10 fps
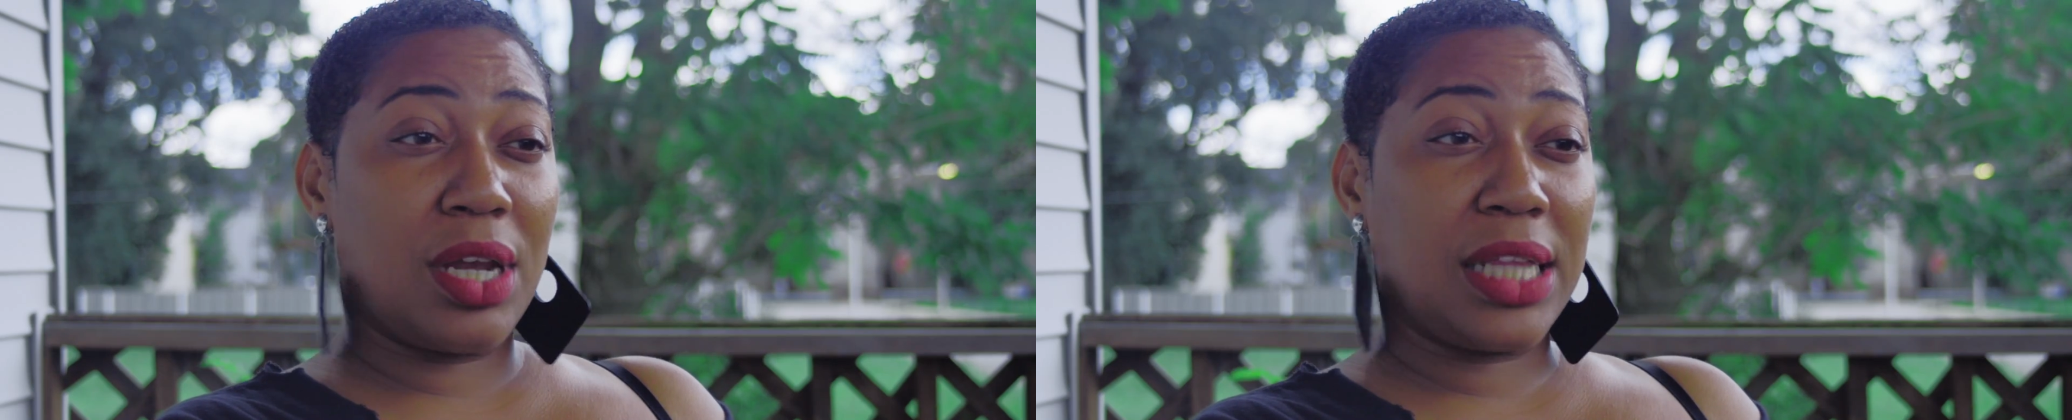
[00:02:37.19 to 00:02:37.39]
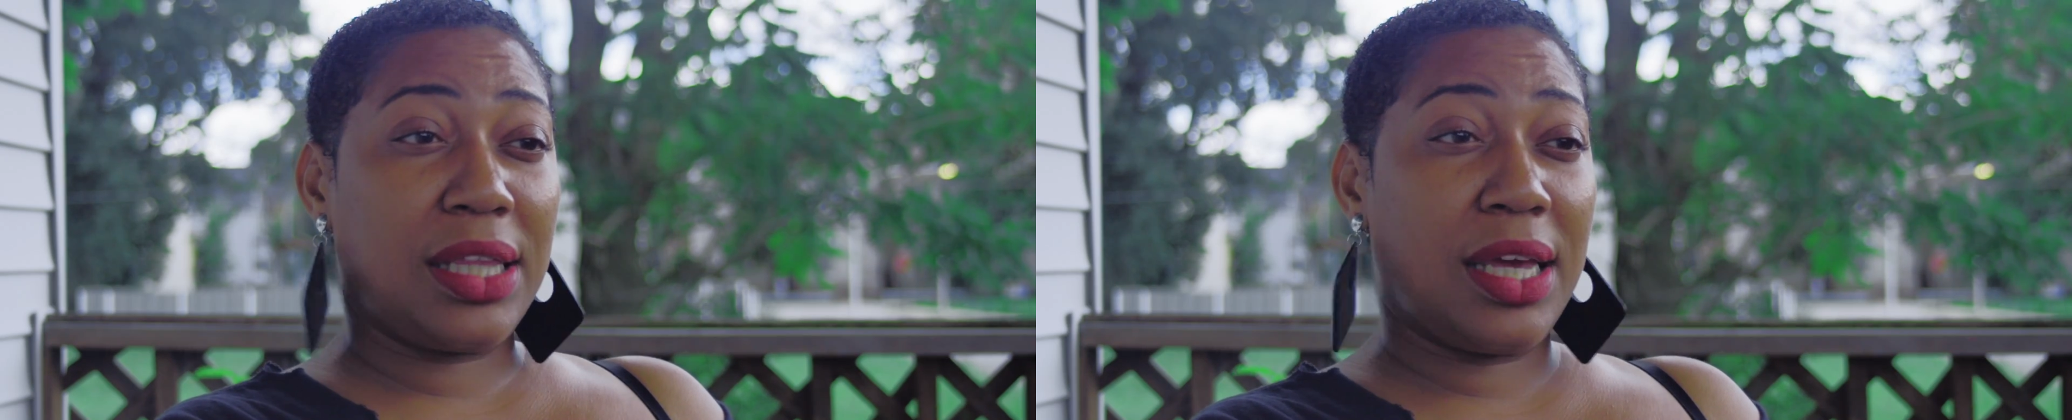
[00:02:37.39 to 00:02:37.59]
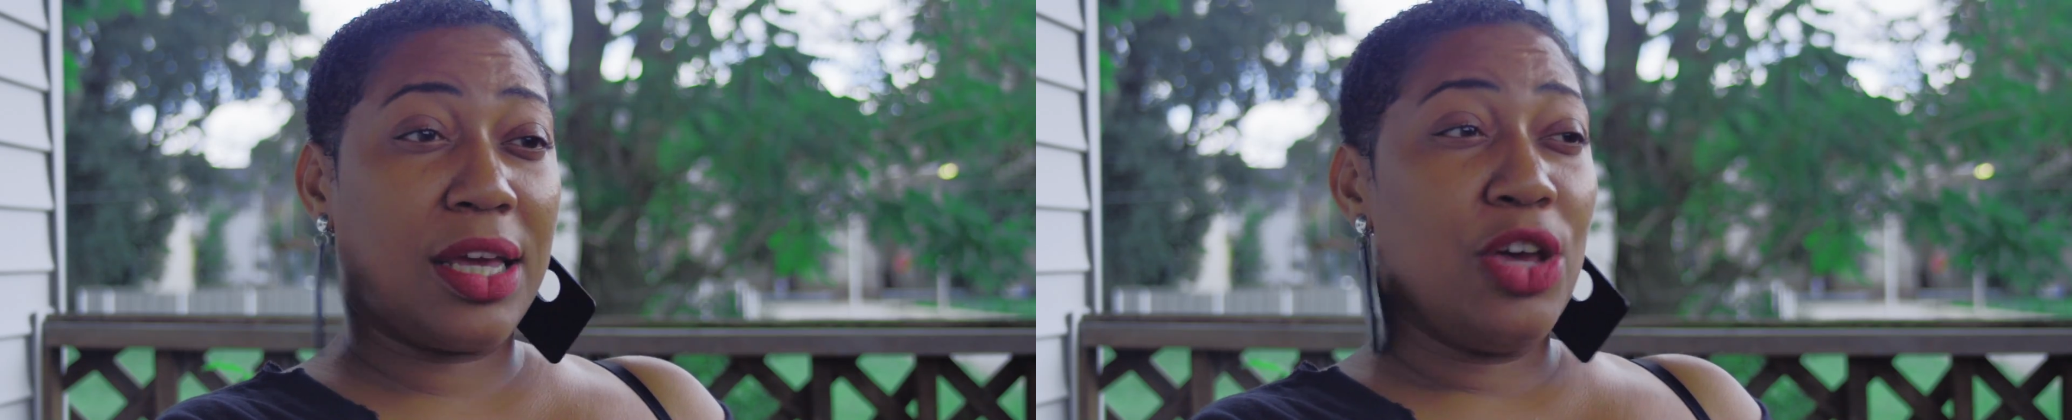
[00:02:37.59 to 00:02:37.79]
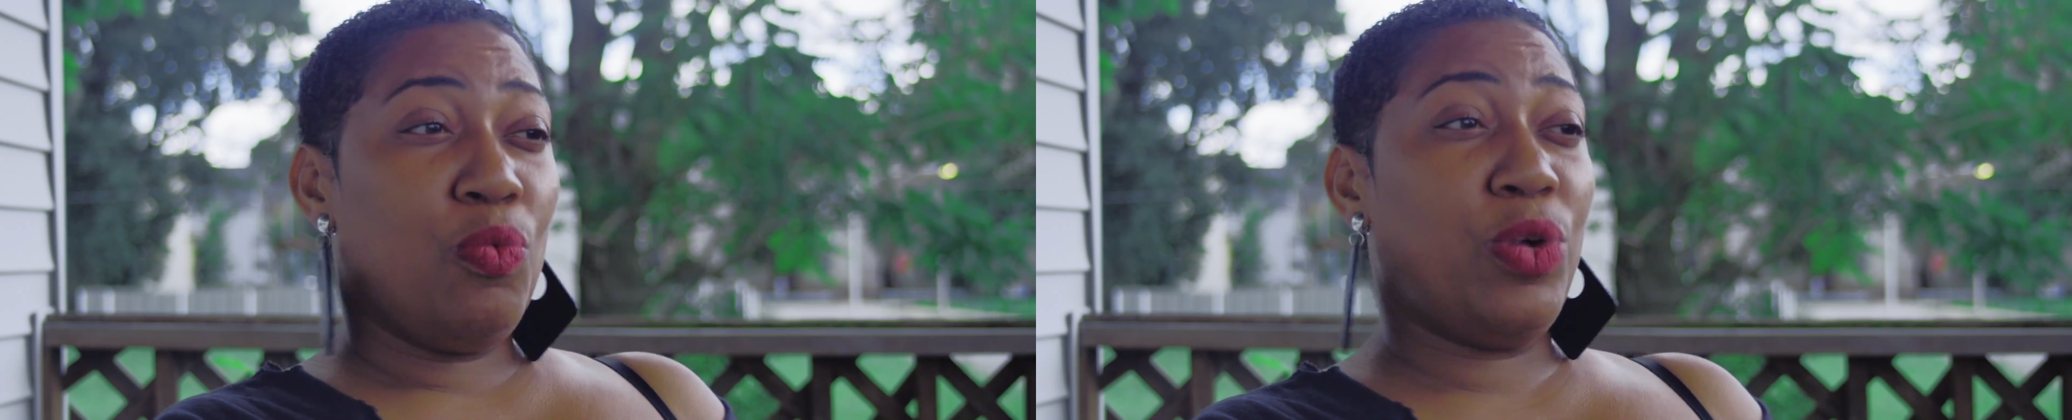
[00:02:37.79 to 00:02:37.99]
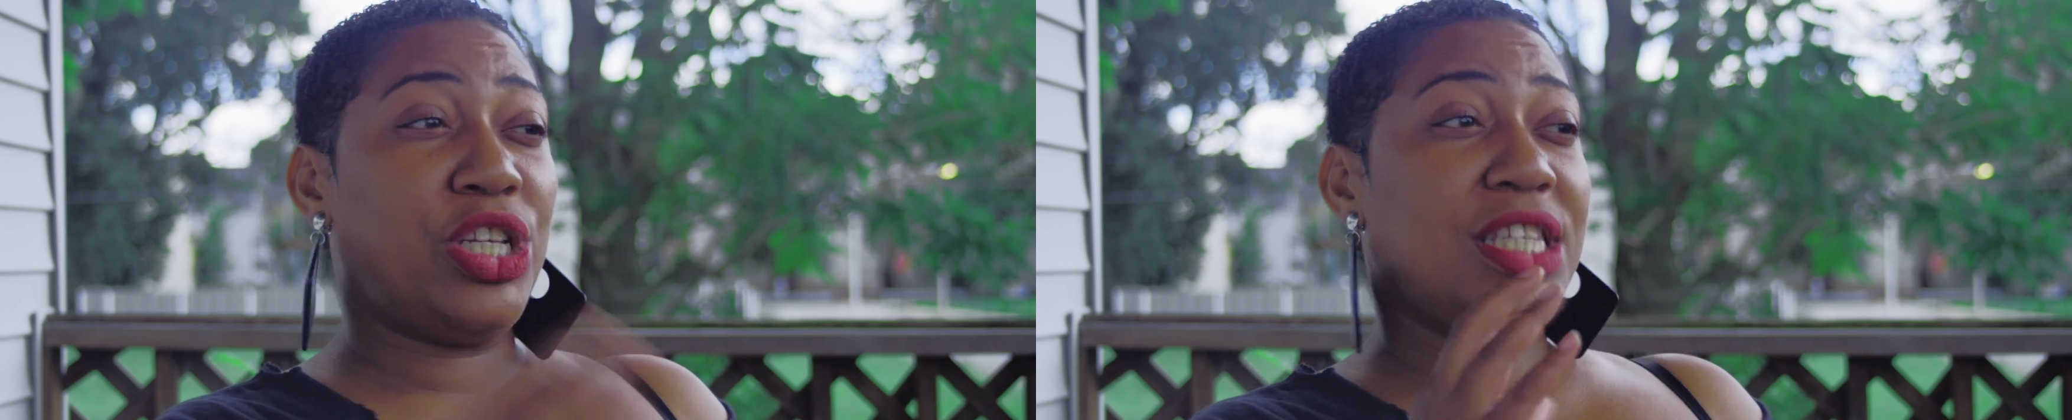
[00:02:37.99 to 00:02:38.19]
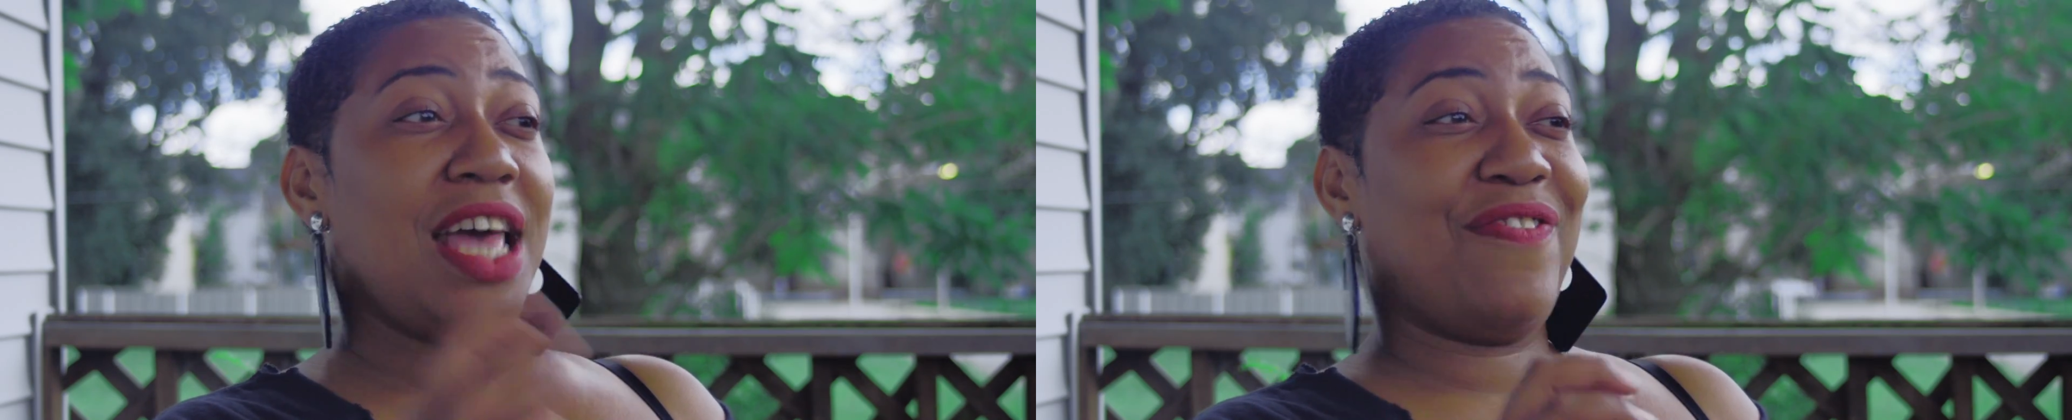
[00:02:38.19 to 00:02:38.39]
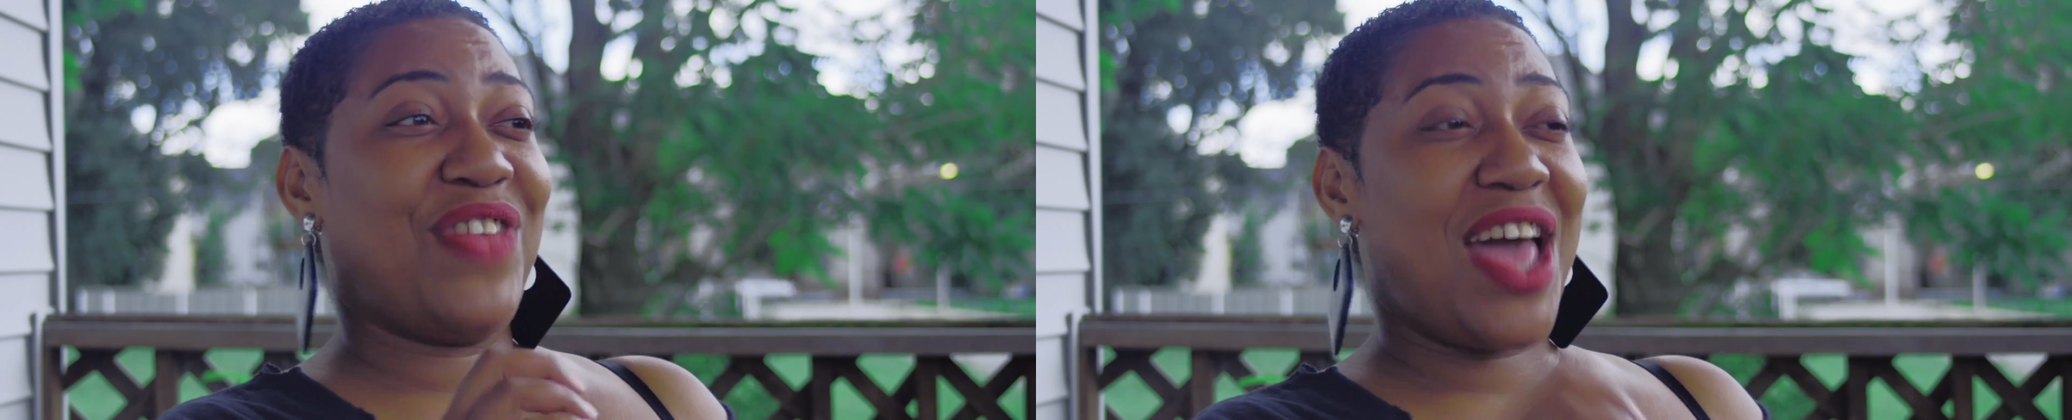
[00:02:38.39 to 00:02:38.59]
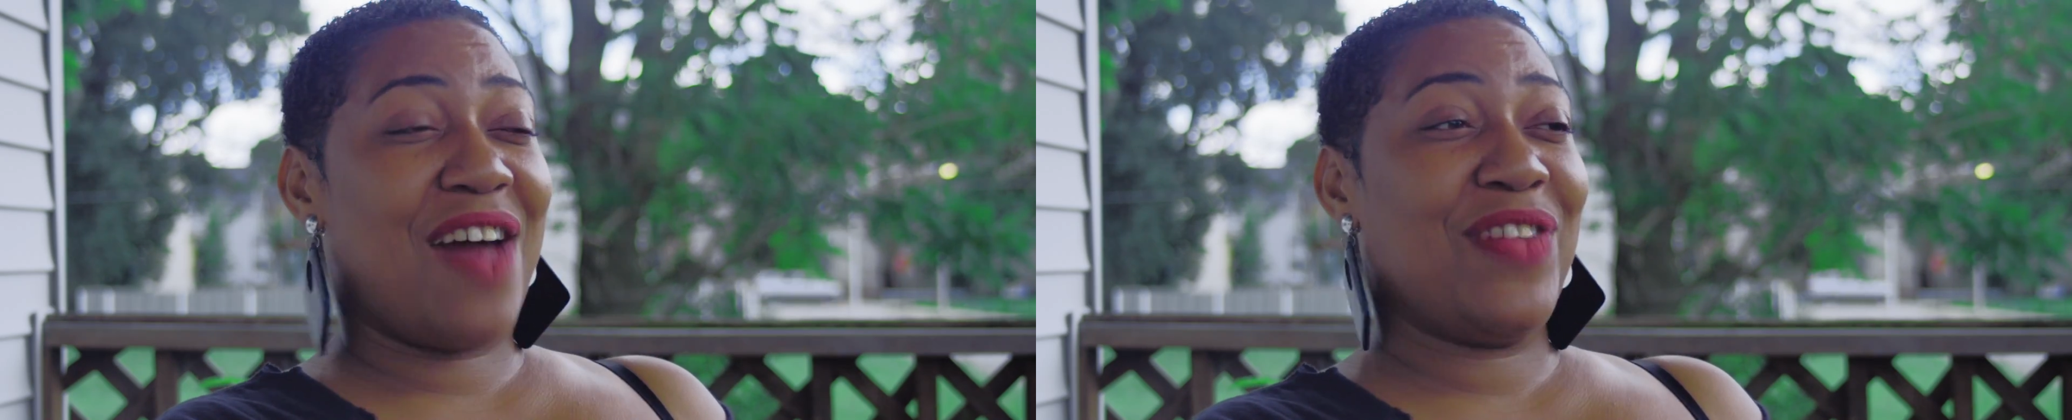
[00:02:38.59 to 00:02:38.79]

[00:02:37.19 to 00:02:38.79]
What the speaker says: And I think we just have to have,